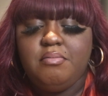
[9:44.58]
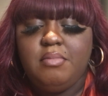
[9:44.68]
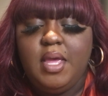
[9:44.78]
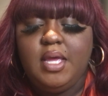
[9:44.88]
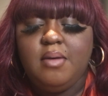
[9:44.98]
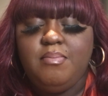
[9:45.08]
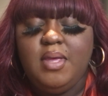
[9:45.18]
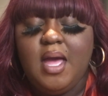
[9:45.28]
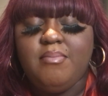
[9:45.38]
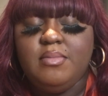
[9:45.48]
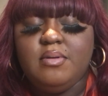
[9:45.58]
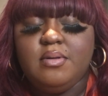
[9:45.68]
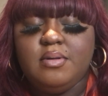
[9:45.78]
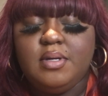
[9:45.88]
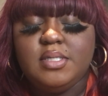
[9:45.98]
it could be i'm
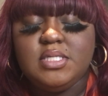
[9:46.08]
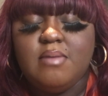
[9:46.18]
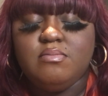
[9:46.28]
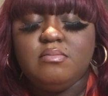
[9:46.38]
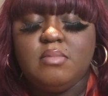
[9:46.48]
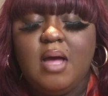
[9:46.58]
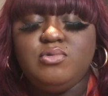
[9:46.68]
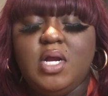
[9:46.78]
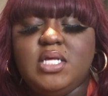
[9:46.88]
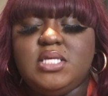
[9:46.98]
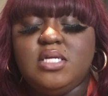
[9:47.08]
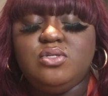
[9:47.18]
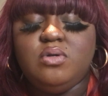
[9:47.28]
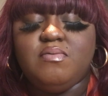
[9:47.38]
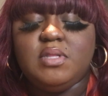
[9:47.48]
because i'm i'm trying to say
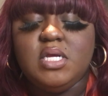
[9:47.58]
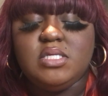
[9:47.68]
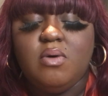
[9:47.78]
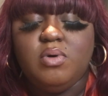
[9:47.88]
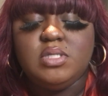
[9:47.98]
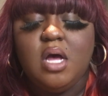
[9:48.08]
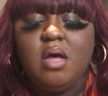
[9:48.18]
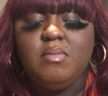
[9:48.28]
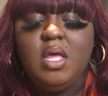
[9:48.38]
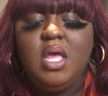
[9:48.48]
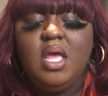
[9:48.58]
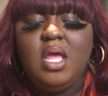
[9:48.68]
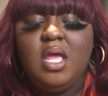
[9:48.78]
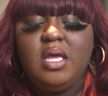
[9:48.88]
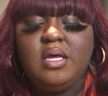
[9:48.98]
two different things at one time
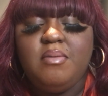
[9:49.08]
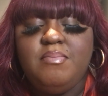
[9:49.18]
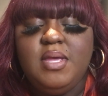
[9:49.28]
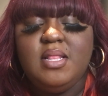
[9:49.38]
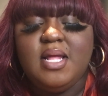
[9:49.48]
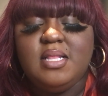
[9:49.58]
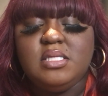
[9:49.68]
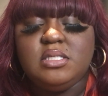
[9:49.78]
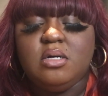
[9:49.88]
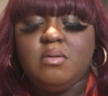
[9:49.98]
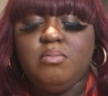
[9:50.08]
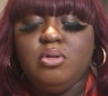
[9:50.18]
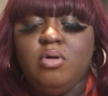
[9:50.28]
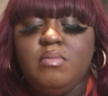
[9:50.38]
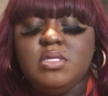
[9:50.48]
it could be that this is going to
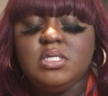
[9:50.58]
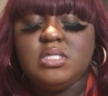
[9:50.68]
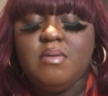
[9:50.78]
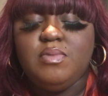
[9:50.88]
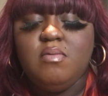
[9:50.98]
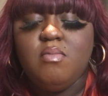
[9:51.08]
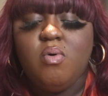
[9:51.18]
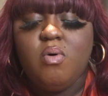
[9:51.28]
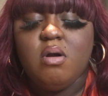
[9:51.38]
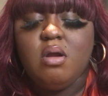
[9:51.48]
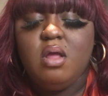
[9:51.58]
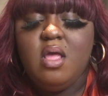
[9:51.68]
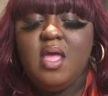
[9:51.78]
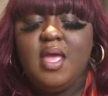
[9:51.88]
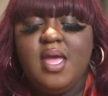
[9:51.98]
bloom into something more
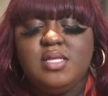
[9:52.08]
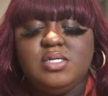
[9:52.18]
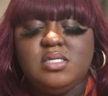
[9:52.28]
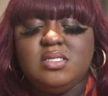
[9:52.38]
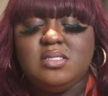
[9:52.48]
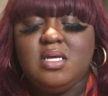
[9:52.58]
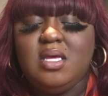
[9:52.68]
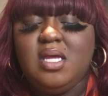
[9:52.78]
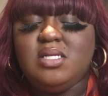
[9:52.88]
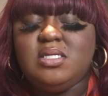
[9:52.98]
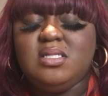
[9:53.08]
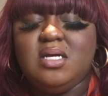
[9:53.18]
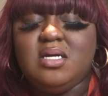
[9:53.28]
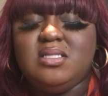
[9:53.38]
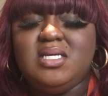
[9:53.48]
and just the inch
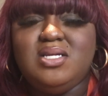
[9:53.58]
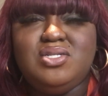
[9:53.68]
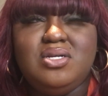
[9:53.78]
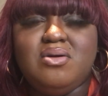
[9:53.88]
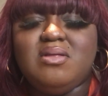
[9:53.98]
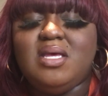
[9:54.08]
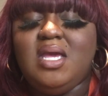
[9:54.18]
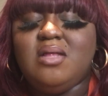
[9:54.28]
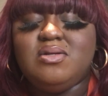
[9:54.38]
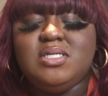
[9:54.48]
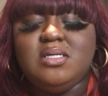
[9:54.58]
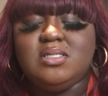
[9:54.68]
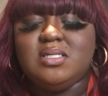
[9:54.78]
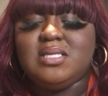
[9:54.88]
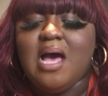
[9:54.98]
the tension or the energy is
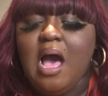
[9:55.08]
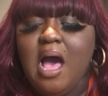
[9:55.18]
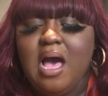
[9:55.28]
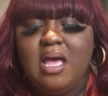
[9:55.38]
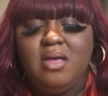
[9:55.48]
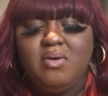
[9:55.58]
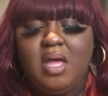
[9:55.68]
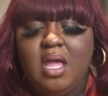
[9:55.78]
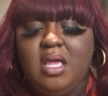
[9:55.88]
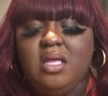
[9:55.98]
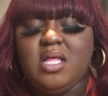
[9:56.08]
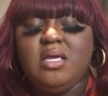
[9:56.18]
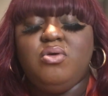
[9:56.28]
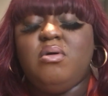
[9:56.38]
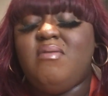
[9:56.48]
just high okay
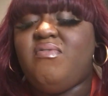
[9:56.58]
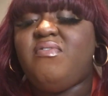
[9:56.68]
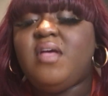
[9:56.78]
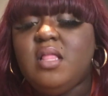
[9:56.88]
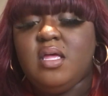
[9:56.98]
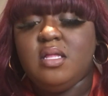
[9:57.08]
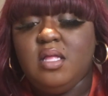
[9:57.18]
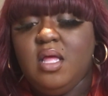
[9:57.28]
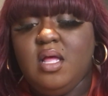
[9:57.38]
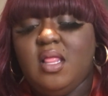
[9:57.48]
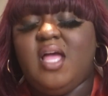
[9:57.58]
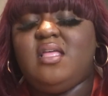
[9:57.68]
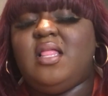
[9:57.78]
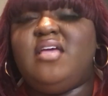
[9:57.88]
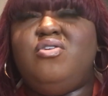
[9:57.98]
like you can feel it
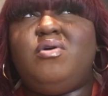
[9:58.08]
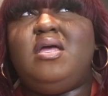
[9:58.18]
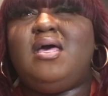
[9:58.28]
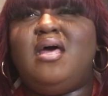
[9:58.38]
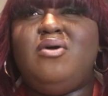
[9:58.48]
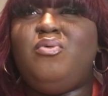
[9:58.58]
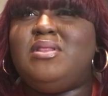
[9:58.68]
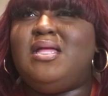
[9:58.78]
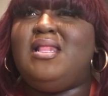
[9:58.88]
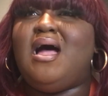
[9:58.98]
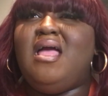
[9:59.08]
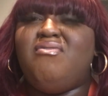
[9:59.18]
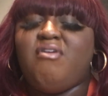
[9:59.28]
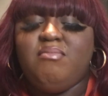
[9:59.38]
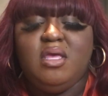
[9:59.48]
like like you can cut it with a
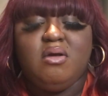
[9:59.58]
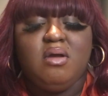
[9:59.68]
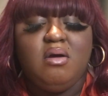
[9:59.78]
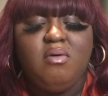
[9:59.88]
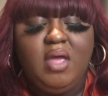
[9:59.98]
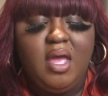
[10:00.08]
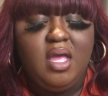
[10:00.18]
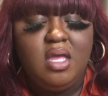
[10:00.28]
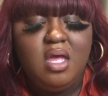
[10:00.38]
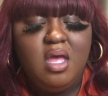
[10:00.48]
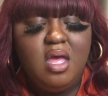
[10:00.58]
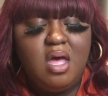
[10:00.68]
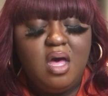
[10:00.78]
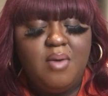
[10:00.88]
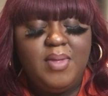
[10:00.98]
knife i'm hearing okay
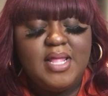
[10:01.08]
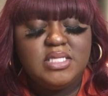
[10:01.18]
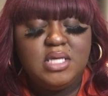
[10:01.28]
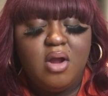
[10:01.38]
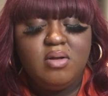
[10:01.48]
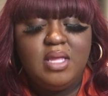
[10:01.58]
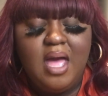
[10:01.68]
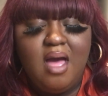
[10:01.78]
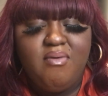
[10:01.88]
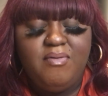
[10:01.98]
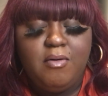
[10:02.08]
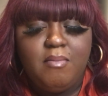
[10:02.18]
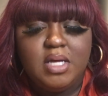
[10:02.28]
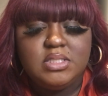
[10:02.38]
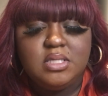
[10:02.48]
um, and that's currently how i feel
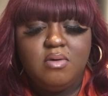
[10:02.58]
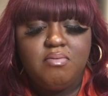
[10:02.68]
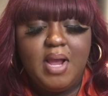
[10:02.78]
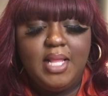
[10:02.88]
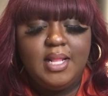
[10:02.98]
myself right